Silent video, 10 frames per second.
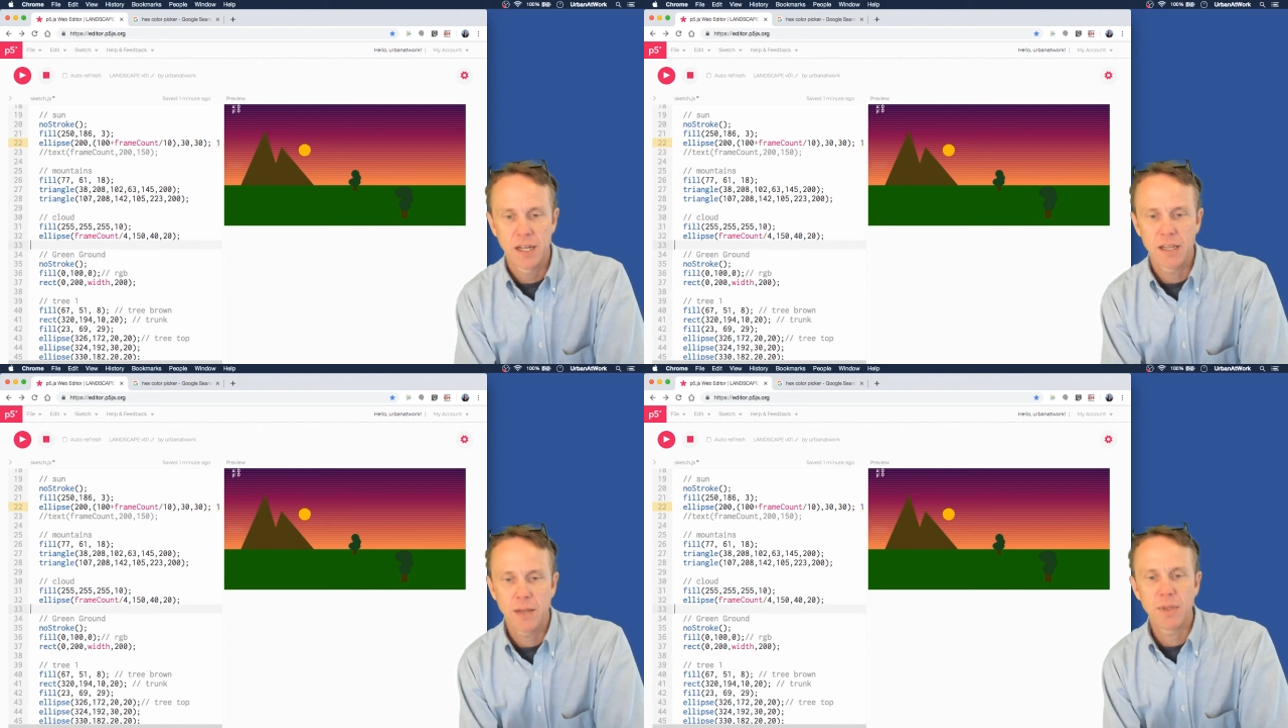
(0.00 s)

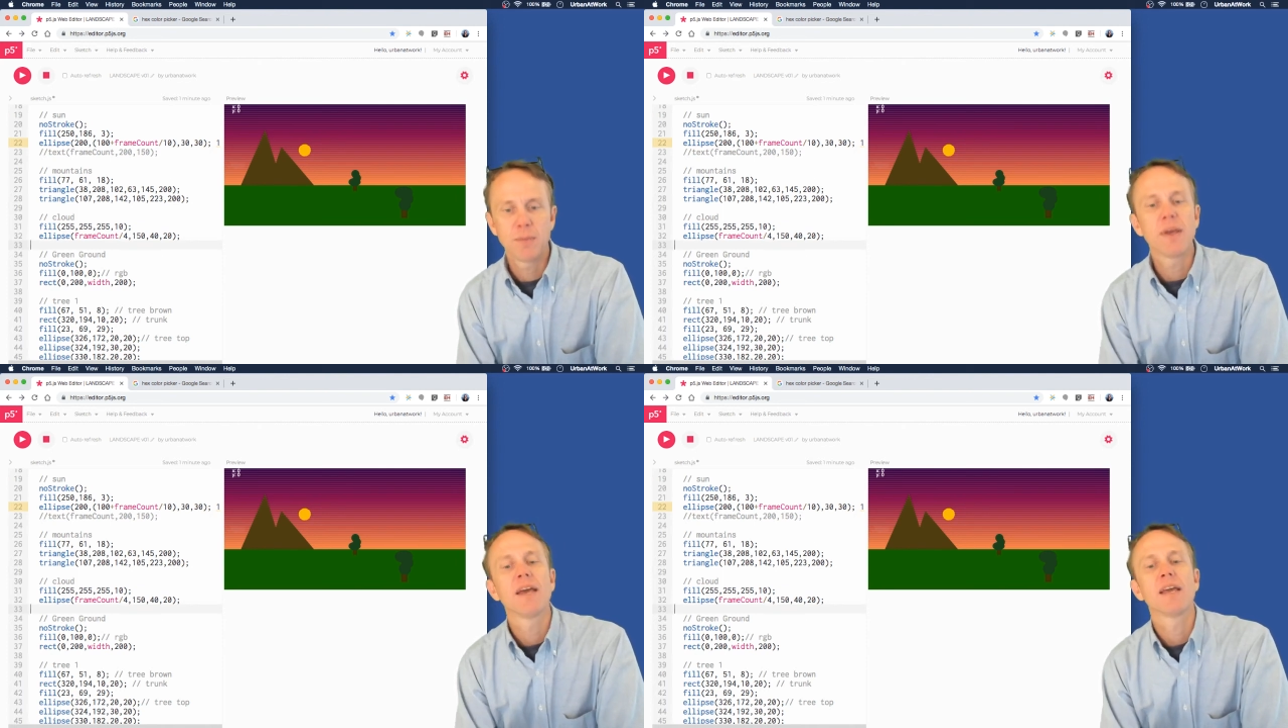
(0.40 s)
Let me
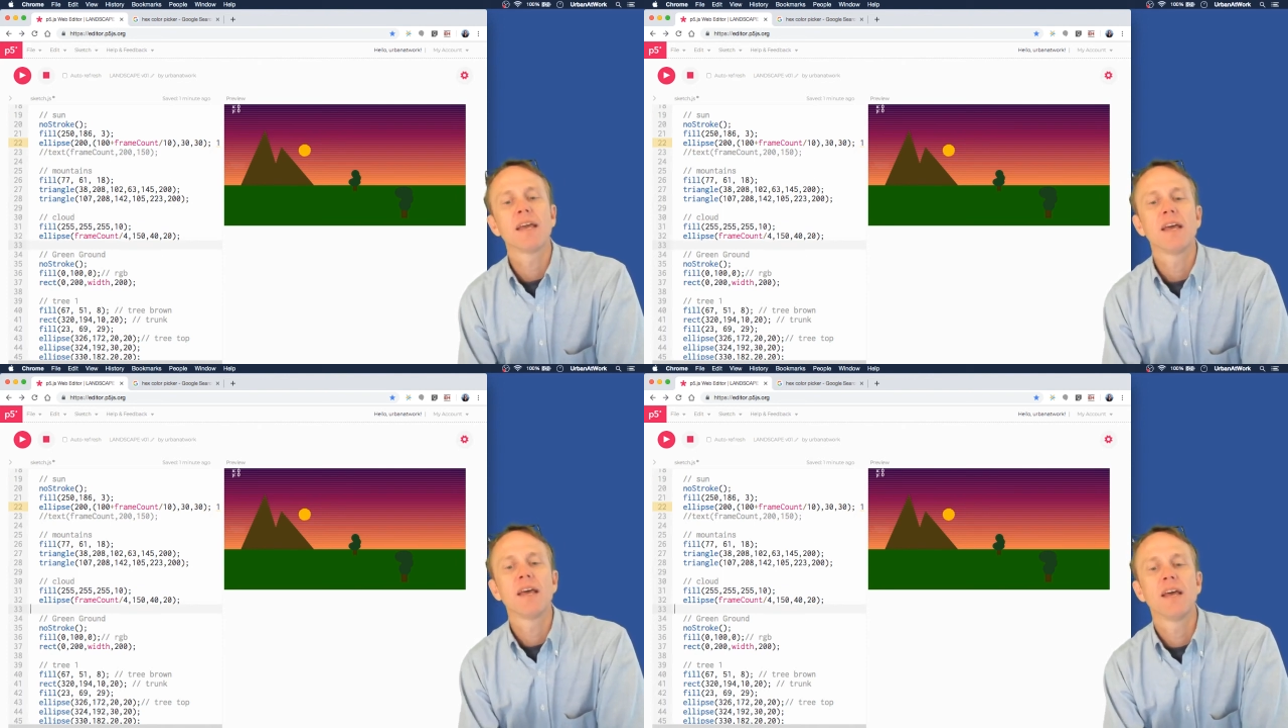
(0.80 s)
make
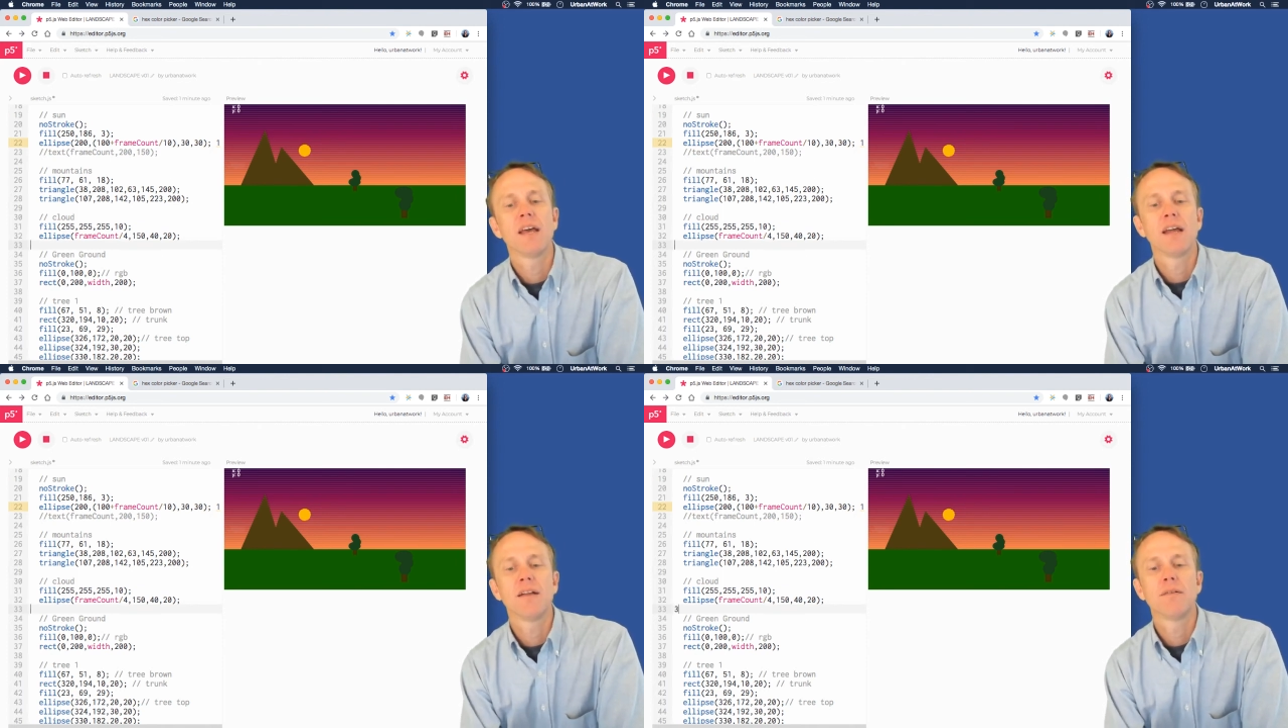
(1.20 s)

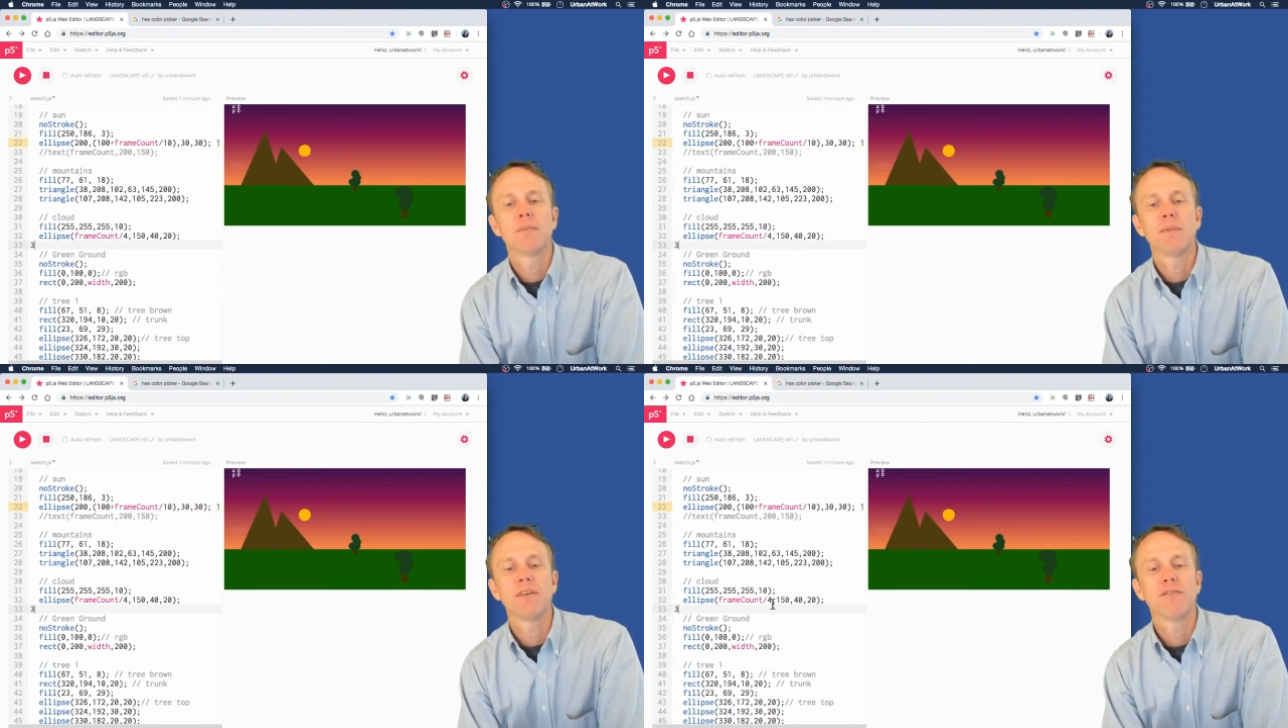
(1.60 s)
it
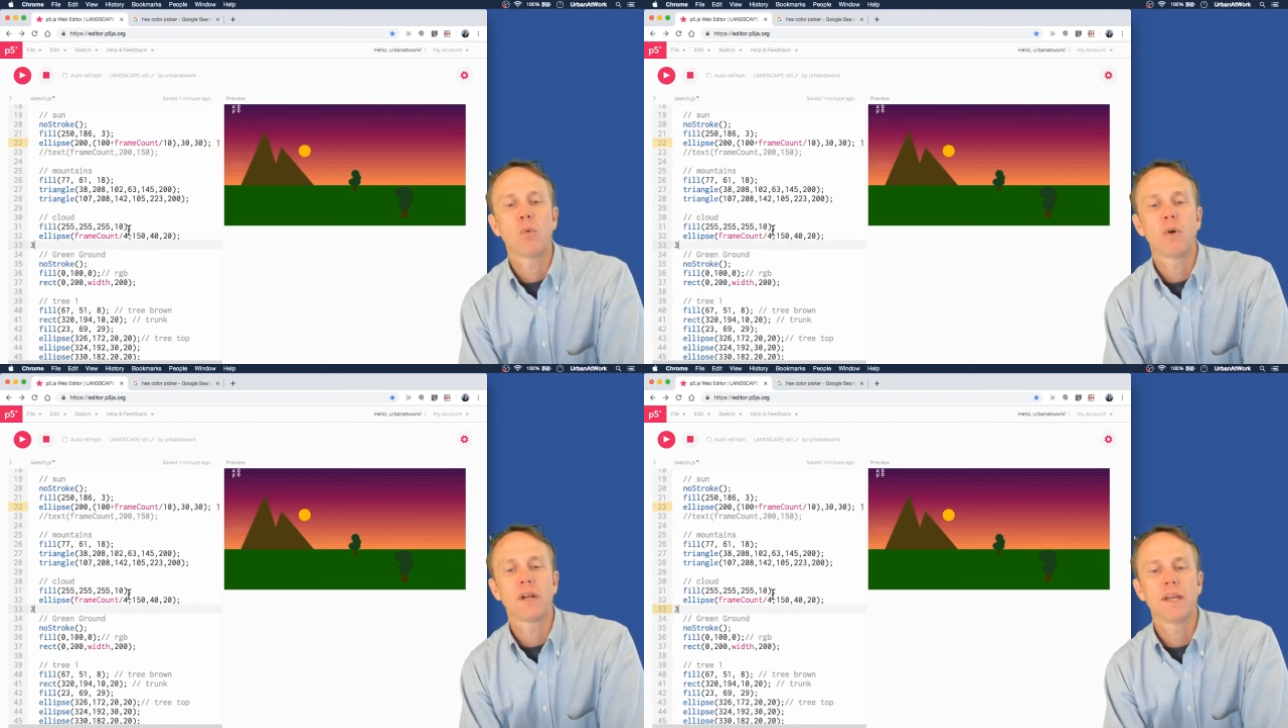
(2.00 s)
maybe
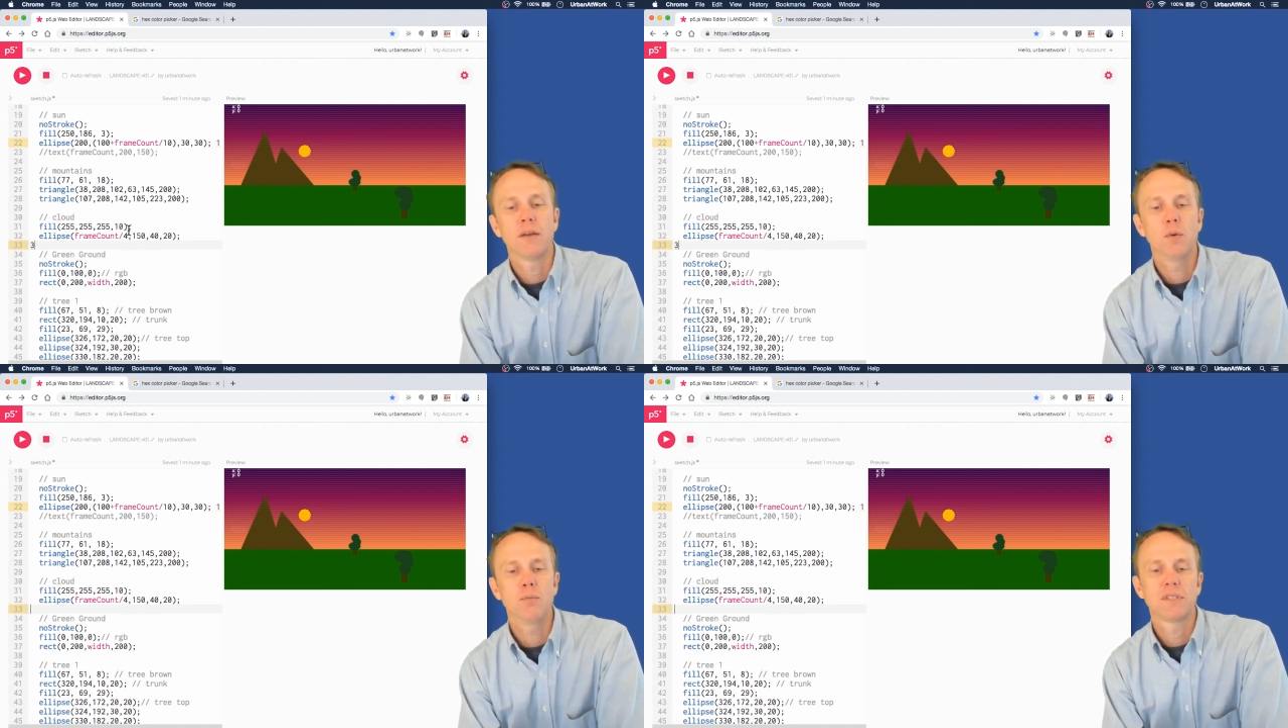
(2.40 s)
40,
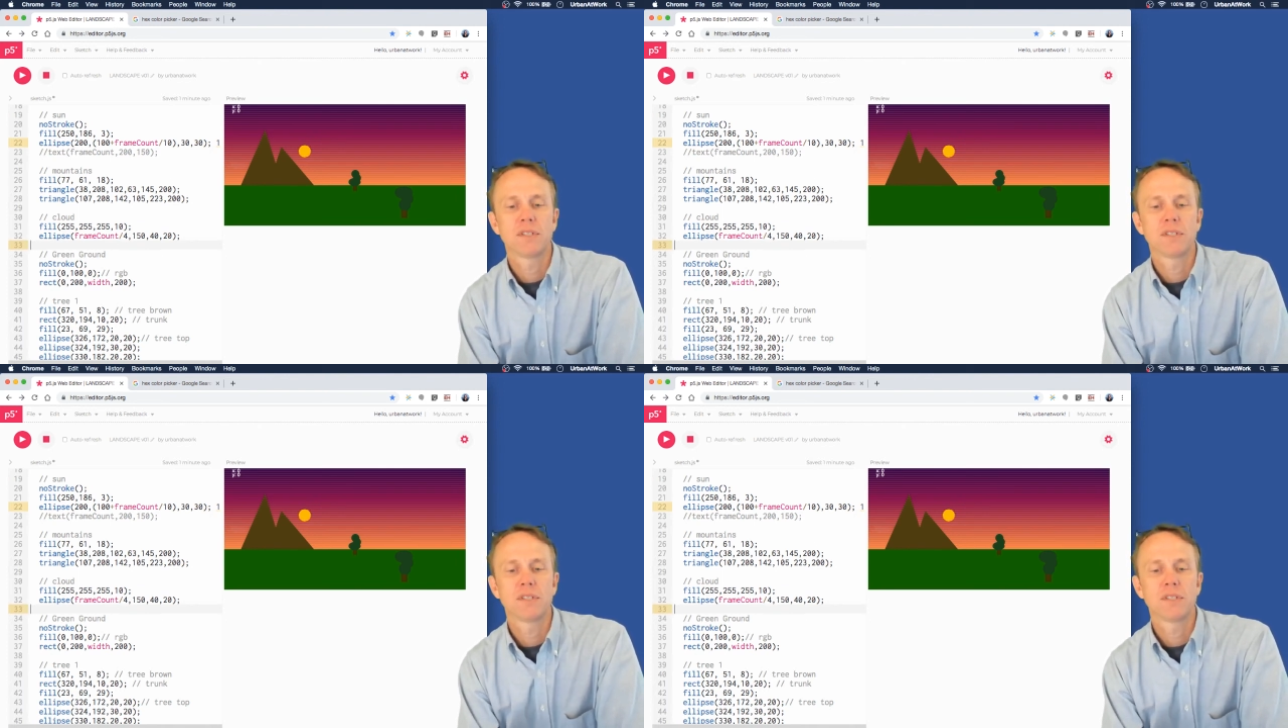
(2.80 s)
oops,